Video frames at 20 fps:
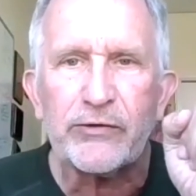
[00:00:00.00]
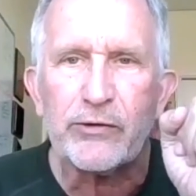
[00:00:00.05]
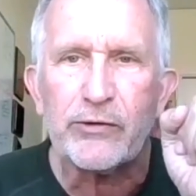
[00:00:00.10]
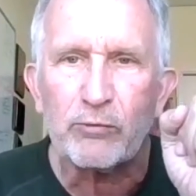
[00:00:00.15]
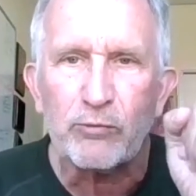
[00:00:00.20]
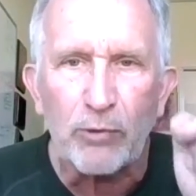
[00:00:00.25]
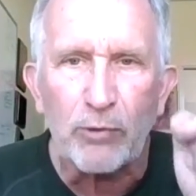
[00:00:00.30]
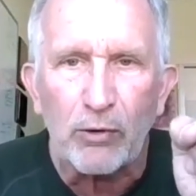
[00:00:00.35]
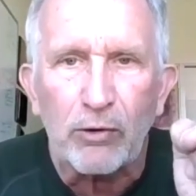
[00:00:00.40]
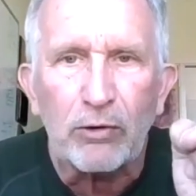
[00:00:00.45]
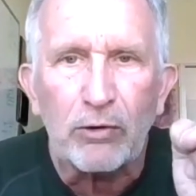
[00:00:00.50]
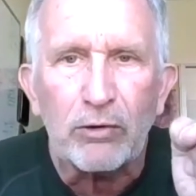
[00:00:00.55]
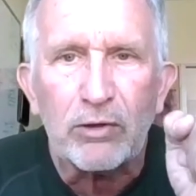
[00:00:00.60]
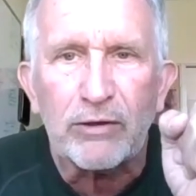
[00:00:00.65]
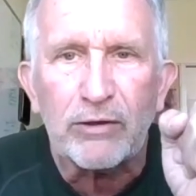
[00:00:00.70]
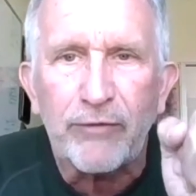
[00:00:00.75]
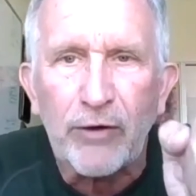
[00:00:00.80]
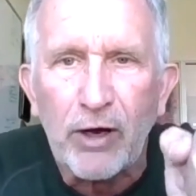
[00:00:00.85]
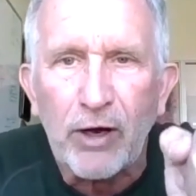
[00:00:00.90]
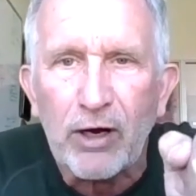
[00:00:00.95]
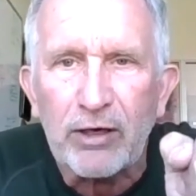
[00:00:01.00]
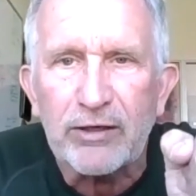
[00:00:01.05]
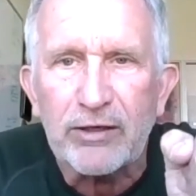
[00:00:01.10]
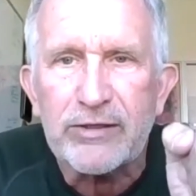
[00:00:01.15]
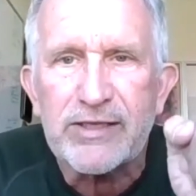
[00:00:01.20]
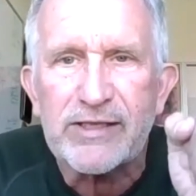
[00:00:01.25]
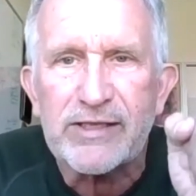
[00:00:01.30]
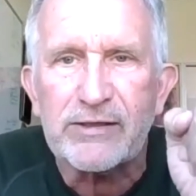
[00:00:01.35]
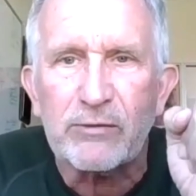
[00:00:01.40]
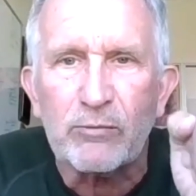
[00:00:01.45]
role of
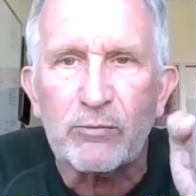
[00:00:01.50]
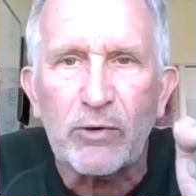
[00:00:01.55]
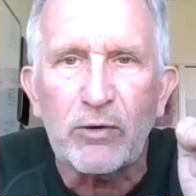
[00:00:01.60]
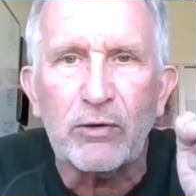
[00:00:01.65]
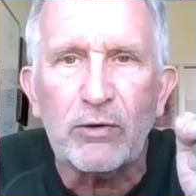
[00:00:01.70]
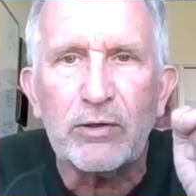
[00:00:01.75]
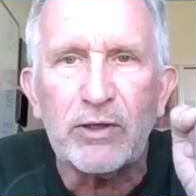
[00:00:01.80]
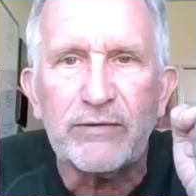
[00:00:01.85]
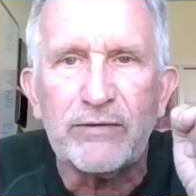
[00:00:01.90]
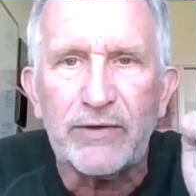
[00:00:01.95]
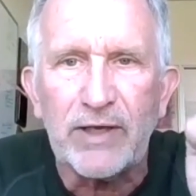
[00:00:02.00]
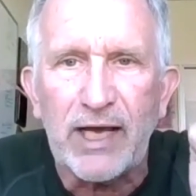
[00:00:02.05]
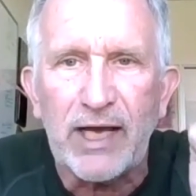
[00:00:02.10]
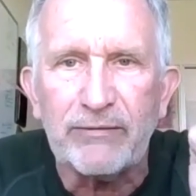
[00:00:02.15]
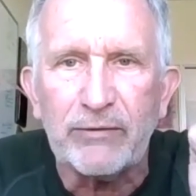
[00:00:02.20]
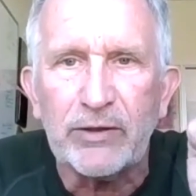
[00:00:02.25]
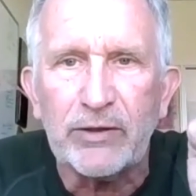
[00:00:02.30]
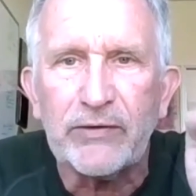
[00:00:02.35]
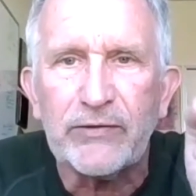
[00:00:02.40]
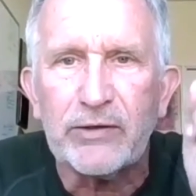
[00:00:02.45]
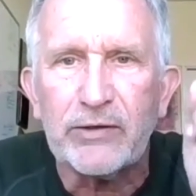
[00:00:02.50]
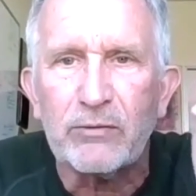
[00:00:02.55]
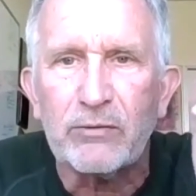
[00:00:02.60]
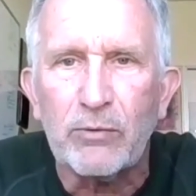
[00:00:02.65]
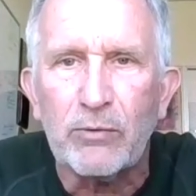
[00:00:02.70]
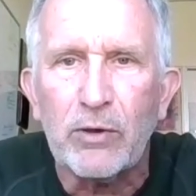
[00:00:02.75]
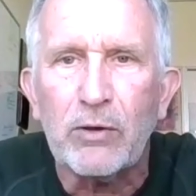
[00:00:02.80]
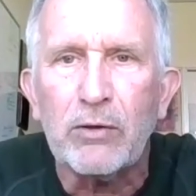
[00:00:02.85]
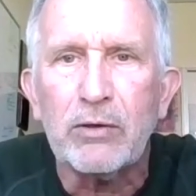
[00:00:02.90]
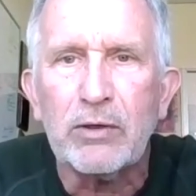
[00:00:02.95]
artists and the role of novelists and the
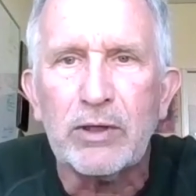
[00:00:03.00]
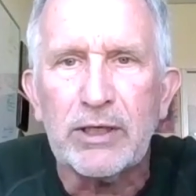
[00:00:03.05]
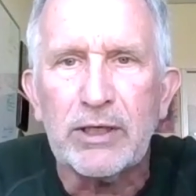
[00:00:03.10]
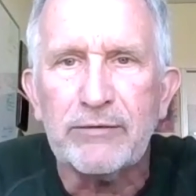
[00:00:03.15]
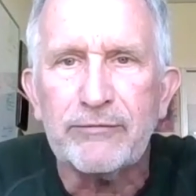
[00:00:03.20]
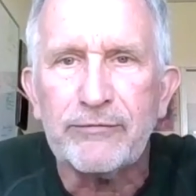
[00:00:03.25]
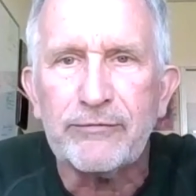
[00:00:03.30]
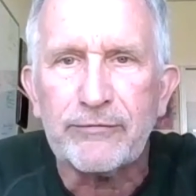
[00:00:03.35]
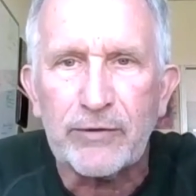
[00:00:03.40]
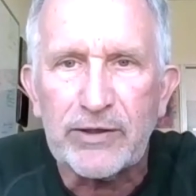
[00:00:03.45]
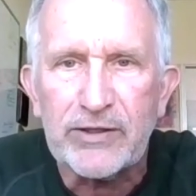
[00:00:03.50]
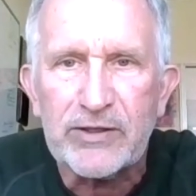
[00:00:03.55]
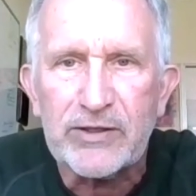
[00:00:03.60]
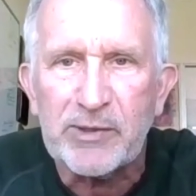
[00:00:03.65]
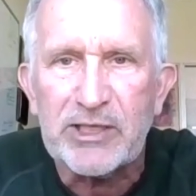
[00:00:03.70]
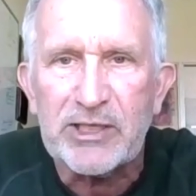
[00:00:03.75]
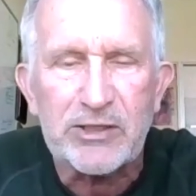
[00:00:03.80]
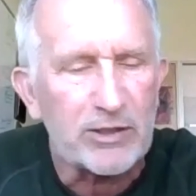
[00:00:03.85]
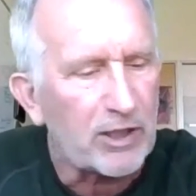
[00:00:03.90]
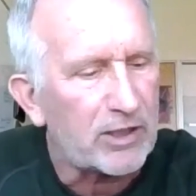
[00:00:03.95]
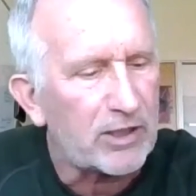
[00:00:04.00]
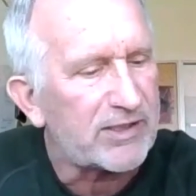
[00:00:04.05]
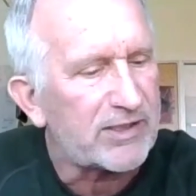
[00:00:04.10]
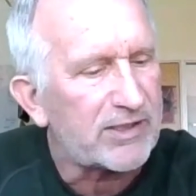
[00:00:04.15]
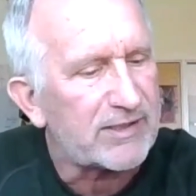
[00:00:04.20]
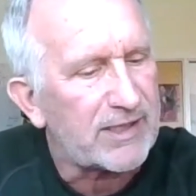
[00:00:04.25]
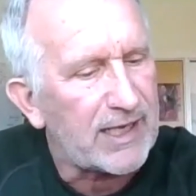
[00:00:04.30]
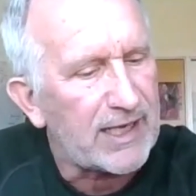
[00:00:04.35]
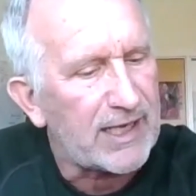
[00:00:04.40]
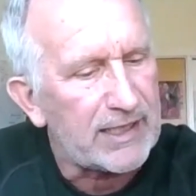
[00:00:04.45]
role of free speech in our
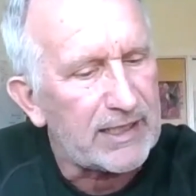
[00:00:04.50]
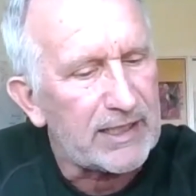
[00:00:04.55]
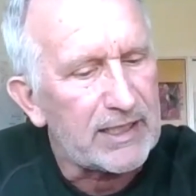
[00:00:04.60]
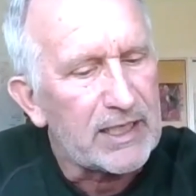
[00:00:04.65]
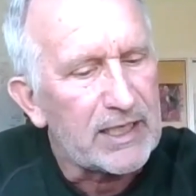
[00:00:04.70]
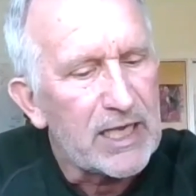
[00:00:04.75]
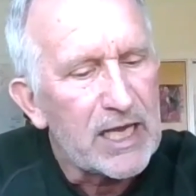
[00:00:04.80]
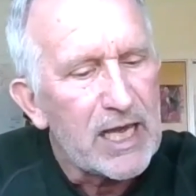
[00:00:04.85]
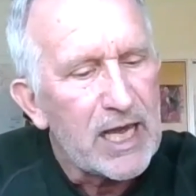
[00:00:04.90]
society.